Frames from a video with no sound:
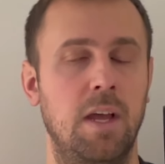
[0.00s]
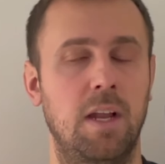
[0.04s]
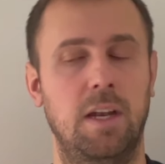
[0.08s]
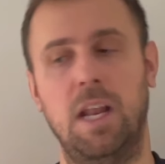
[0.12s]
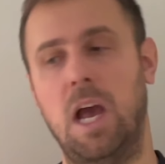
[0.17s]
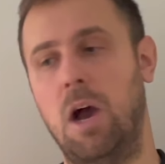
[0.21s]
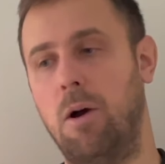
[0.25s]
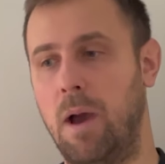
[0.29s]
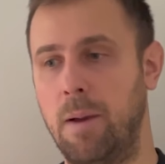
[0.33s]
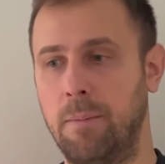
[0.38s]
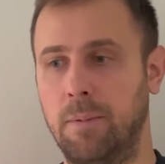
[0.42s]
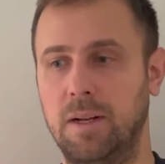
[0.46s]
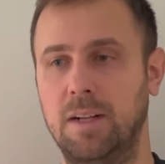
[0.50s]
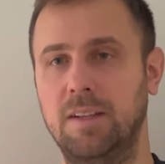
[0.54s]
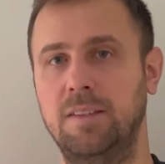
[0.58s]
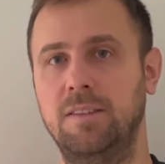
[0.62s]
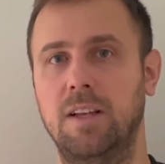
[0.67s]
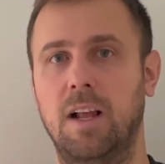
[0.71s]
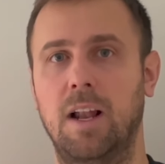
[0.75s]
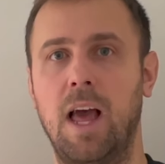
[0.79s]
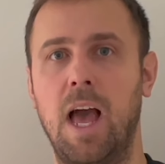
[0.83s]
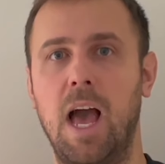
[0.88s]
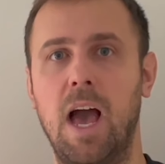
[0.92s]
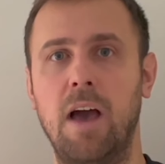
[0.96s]
Now I'm gonna
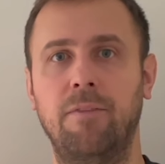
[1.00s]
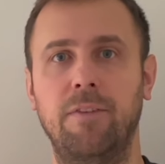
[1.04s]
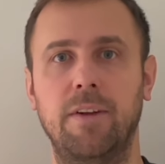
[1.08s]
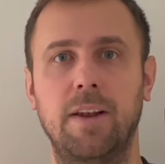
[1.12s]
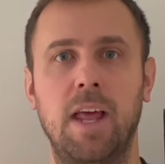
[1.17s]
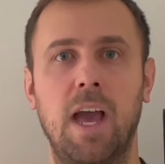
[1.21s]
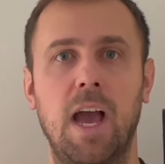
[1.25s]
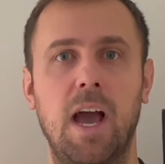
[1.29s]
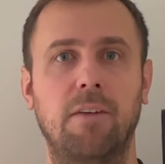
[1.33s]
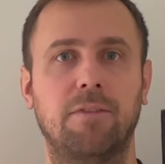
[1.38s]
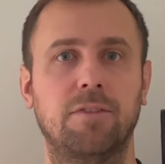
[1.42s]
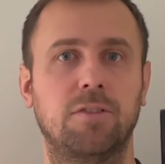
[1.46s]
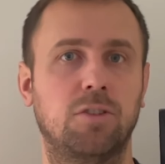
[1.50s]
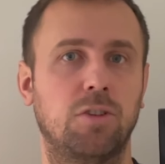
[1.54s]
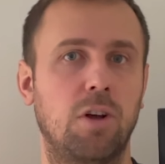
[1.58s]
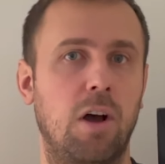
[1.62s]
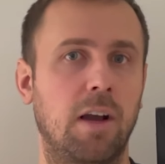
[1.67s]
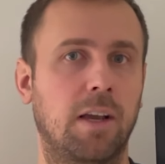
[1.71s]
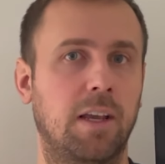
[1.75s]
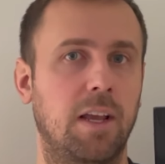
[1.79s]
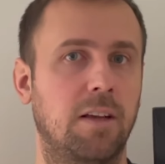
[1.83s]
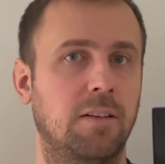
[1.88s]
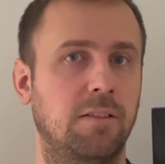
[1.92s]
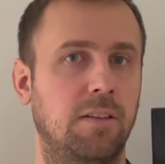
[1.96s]
sell half and half,
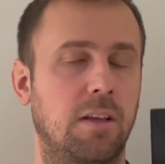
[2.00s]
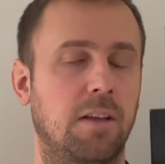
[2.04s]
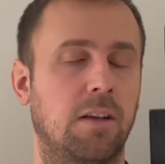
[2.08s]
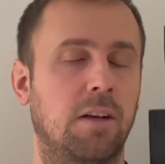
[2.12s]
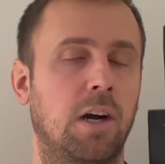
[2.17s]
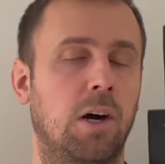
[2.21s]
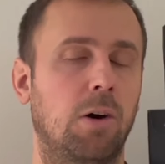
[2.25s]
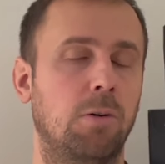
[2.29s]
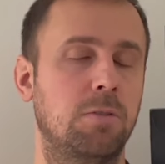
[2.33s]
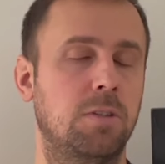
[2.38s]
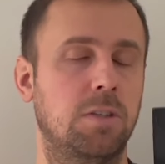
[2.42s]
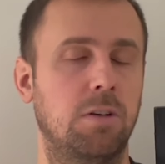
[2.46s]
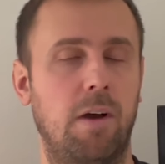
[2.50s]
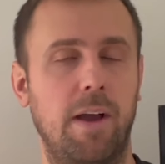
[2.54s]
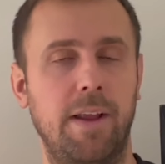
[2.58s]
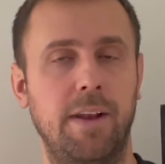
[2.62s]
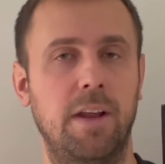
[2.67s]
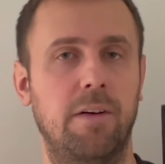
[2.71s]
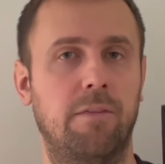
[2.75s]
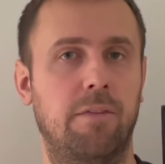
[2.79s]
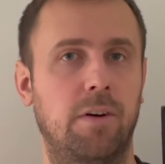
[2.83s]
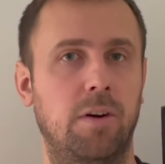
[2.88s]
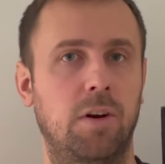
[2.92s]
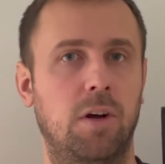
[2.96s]
StockX and GOAT, so I
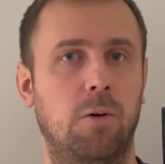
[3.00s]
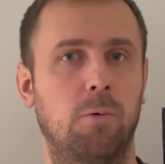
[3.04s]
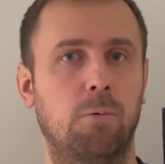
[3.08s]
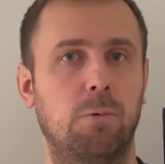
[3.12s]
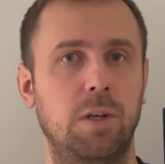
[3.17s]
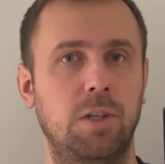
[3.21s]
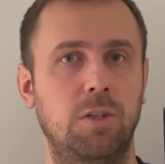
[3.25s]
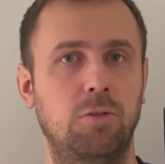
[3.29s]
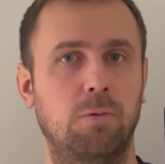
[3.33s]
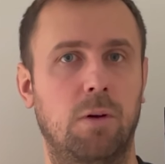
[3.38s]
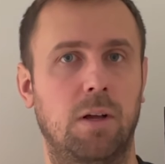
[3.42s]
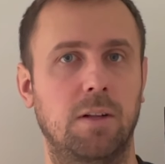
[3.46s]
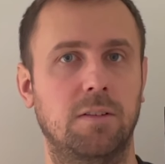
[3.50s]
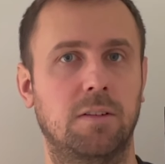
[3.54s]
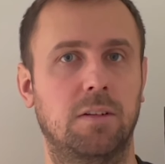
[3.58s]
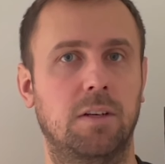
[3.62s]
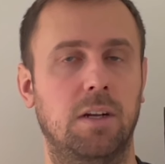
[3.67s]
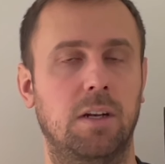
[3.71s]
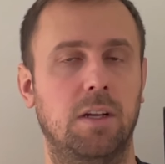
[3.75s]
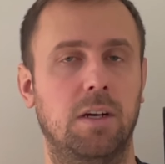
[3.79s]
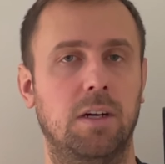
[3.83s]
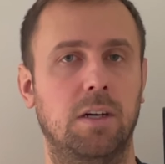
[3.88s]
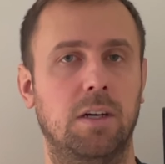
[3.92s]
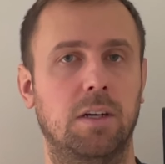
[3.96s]
never know which one's
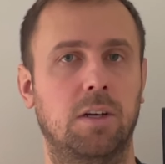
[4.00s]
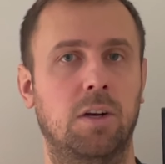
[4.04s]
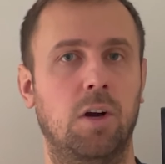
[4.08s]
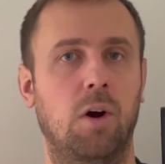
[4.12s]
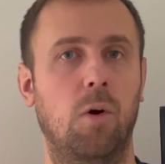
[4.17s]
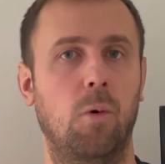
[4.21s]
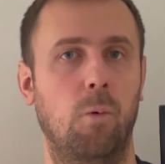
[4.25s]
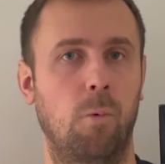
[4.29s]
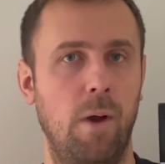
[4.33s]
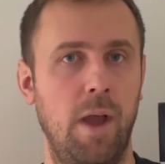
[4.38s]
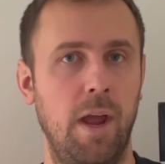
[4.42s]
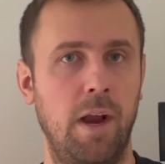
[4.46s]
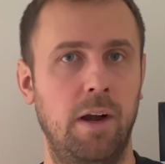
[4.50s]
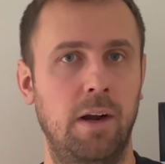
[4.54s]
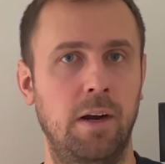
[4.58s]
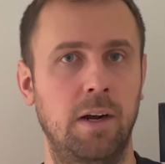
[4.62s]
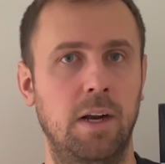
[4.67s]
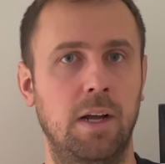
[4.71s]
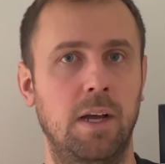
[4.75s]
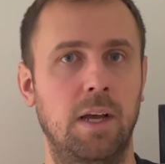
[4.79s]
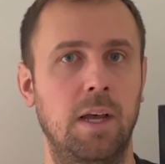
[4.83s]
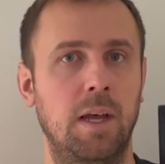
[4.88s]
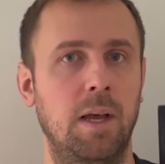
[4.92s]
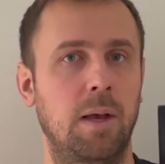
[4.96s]
gonna go
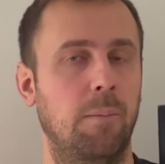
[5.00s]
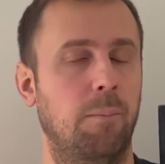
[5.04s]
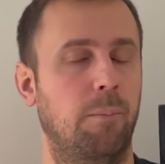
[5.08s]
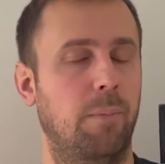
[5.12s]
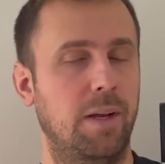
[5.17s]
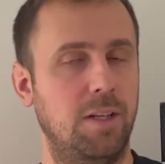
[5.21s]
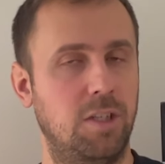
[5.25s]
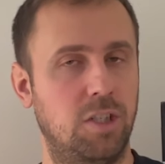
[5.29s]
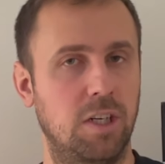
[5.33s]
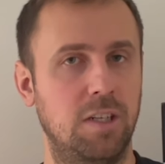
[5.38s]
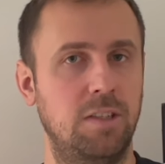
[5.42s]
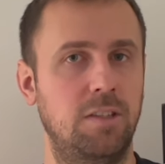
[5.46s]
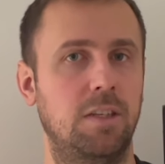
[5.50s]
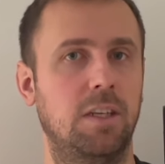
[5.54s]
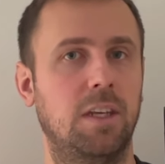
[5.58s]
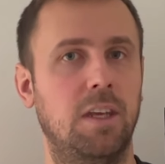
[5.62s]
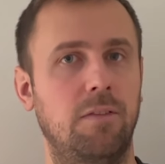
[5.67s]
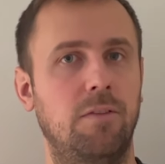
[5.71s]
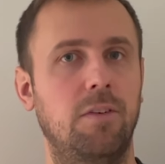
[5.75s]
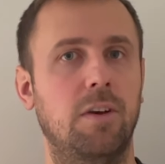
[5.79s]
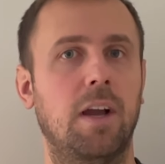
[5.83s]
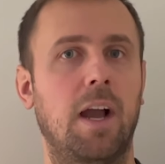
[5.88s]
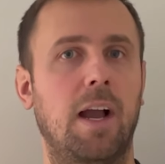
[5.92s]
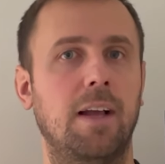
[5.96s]
where, but just to
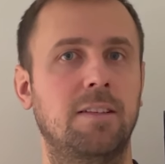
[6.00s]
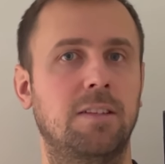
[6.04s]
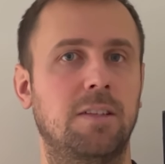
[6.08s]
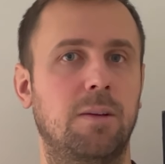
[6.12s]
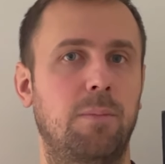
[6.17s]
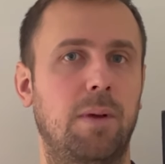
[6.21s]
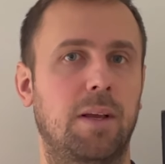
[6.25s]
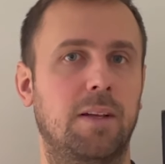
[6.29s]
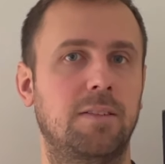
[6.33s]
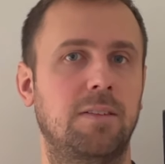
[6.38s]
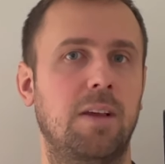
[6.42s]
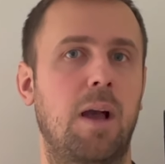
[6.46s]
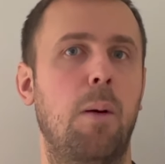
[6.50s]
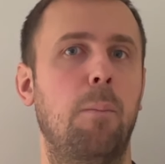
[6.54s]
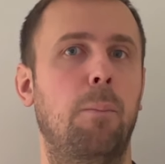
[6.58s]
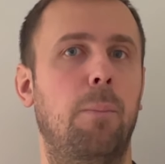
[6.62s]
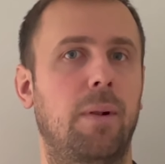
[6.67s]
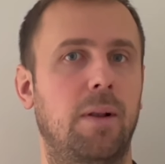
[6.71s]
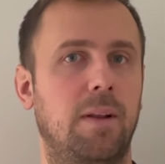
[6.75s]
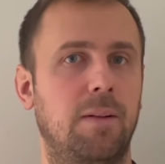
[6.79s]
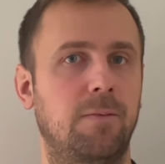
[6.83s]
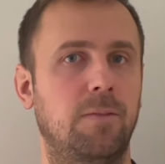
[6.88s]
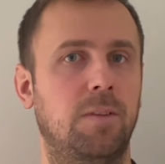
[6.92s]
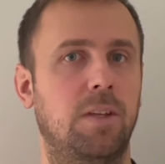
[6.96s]
give you guys some
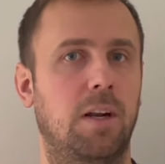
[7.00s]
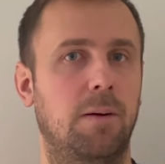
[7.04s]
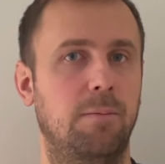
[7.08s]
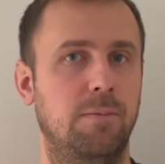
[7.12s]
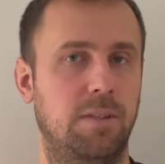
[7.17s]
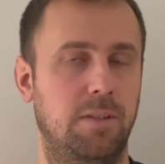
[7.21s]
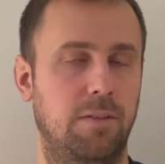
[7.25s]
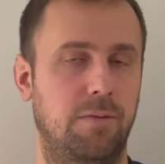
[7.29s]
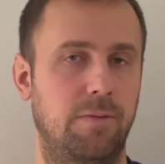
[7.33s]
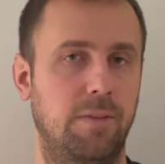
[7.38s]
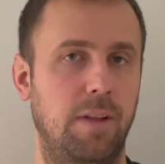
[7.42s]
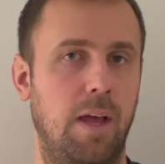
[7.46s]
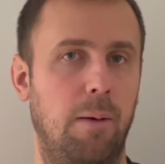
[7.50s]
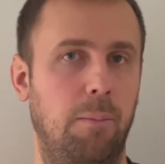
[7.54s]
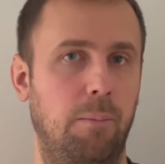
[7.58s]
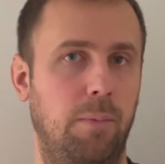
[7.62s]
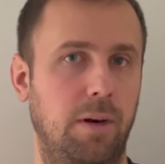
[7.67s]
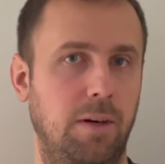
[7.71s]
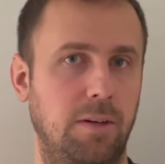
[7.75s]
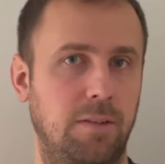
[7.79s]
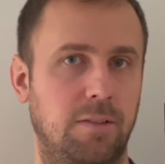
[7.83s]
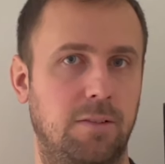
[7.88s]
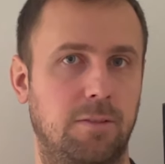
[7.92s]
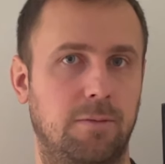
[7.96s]
example in terms of
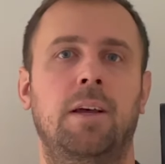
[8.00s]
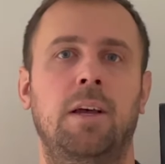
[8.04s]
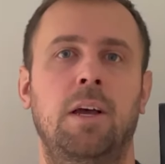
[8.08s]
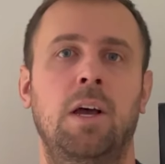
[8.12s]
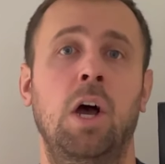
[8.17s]
numbers.